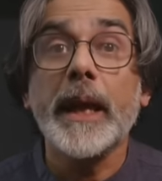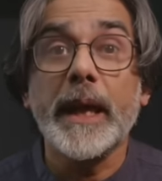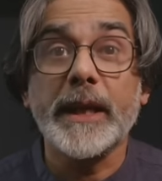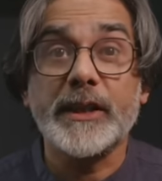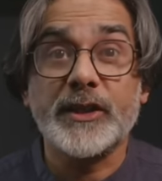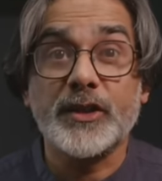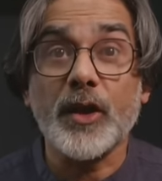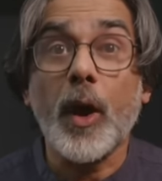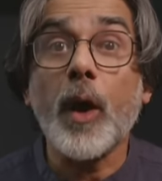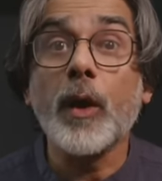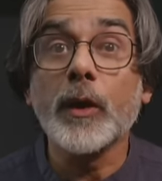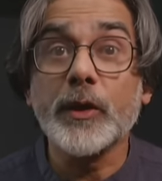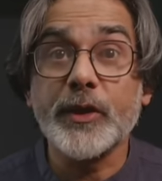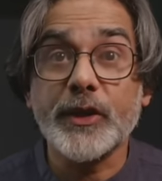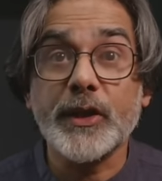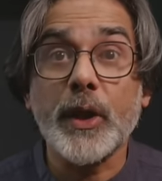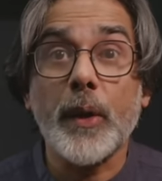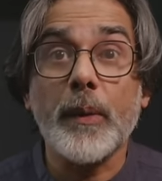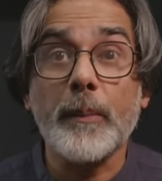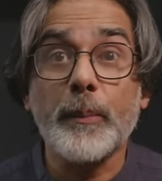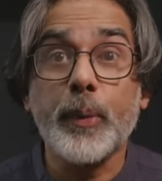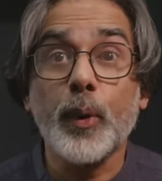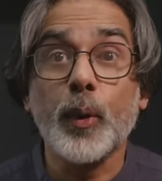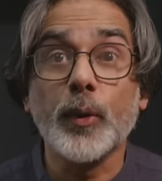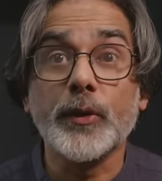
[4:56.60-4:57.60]
It's also
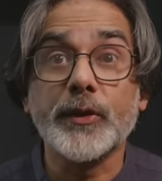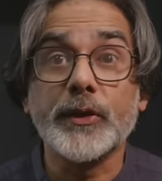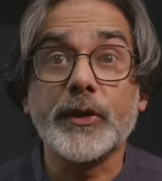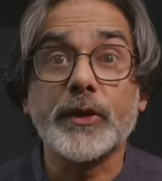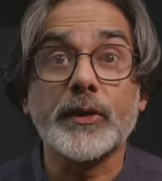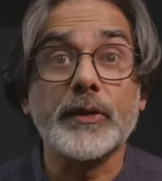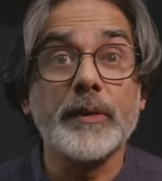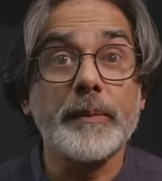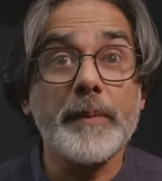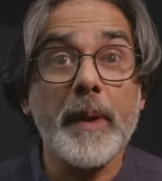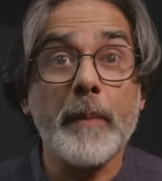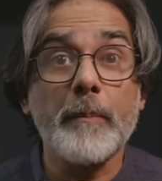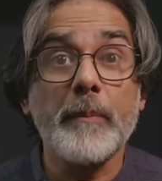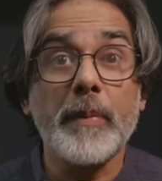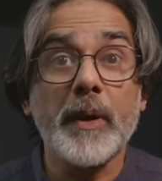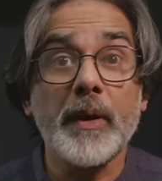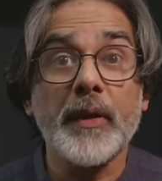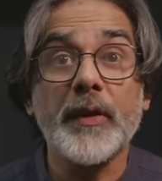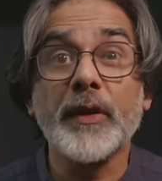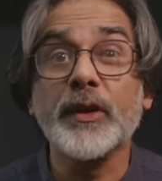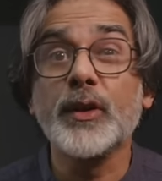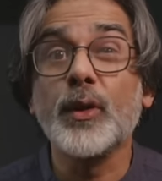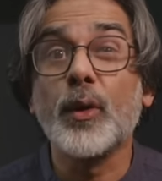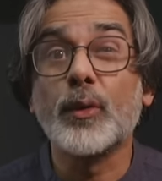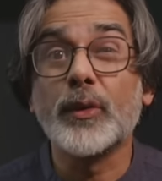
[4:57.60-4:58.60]
important to remember
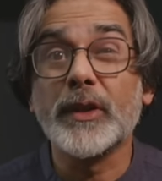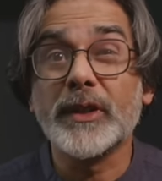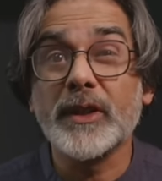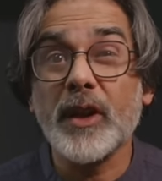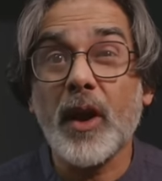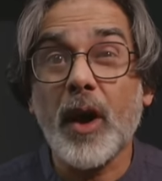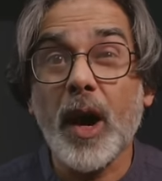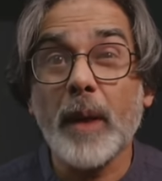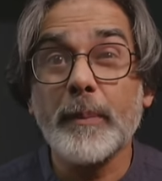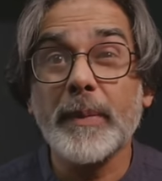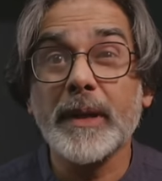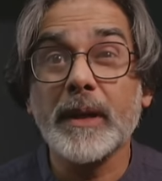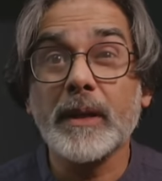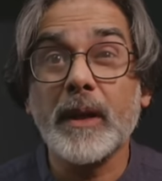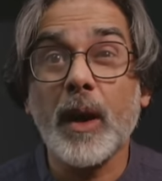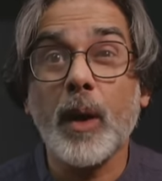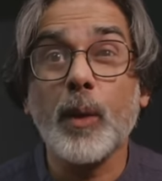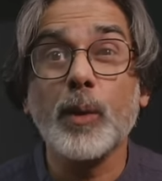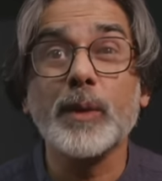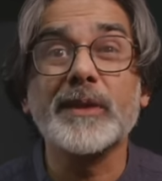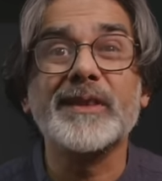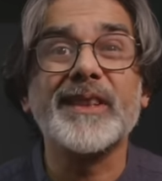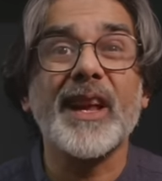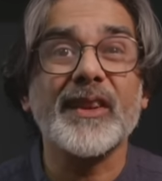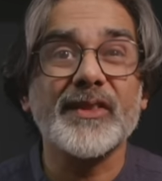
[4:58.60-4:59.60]
that your retirement
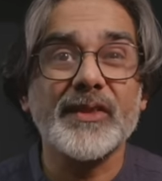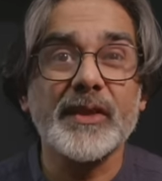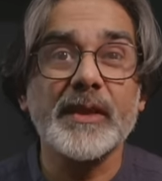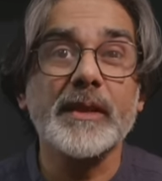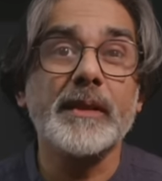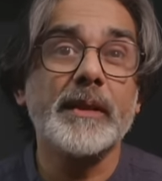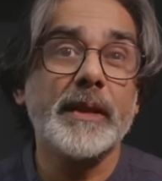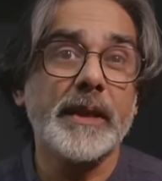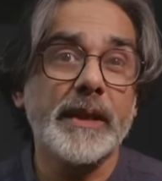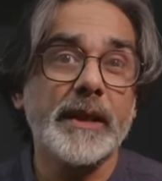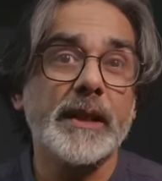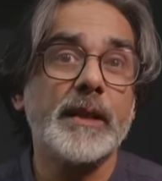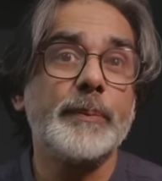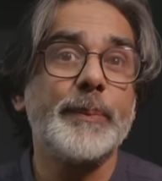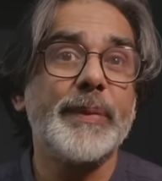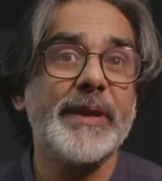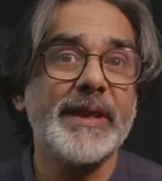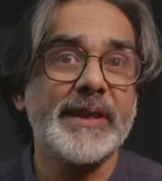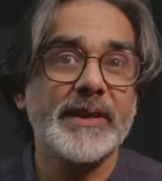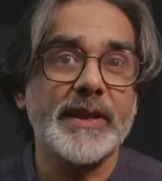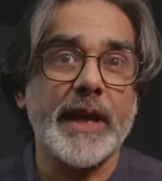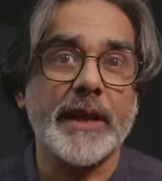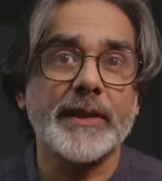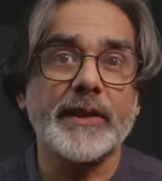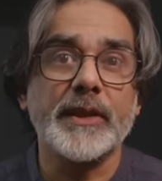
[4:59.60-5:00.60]
goal doesn't need to be
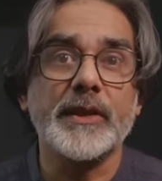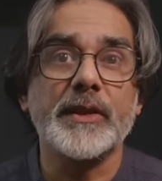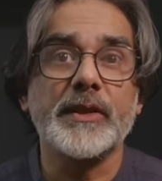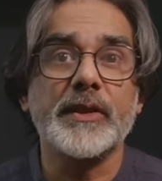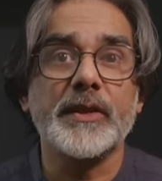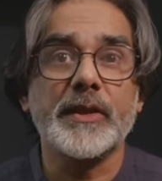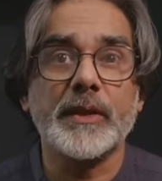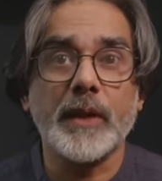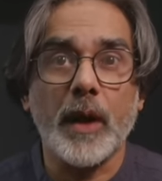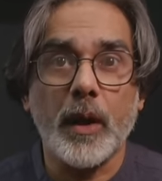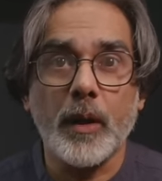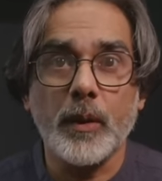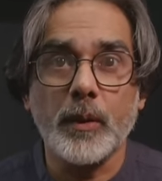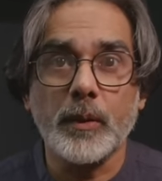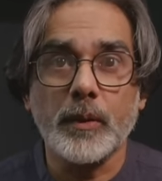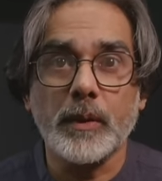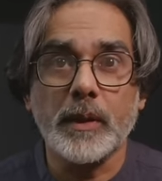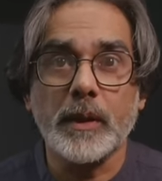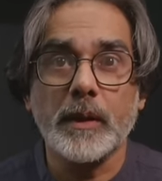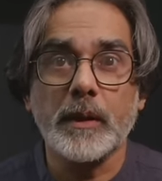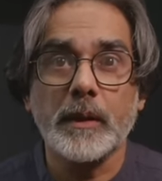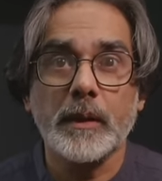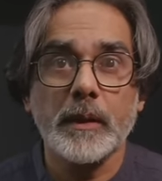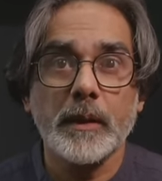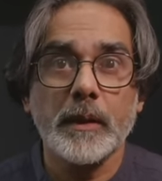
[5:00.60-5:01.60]
set in stone.